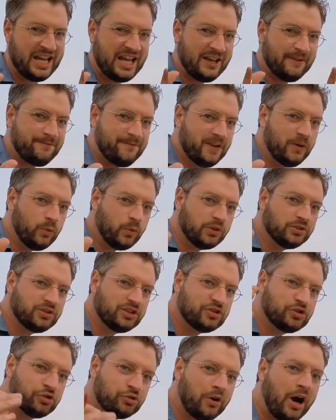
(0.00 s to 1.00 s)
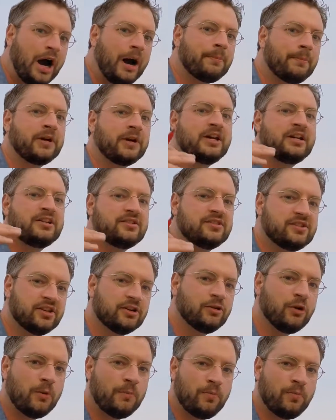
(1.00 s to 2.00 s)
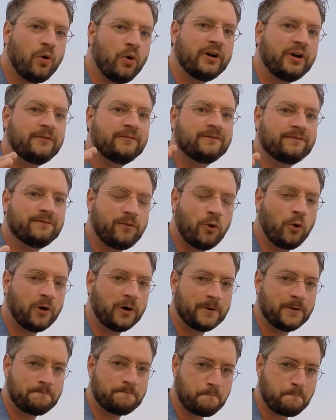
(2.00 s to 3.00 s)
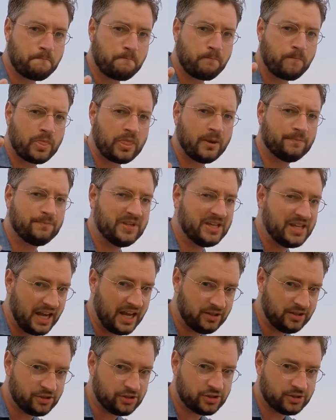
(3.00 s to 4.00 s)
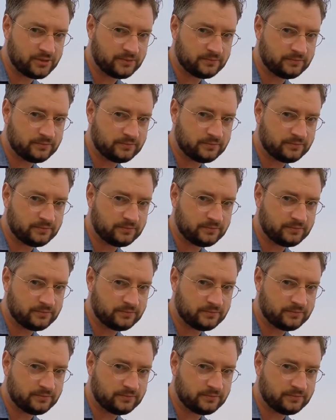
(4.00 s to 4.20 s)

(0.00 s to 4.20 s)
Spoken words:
if it were to drop 0.4 pH,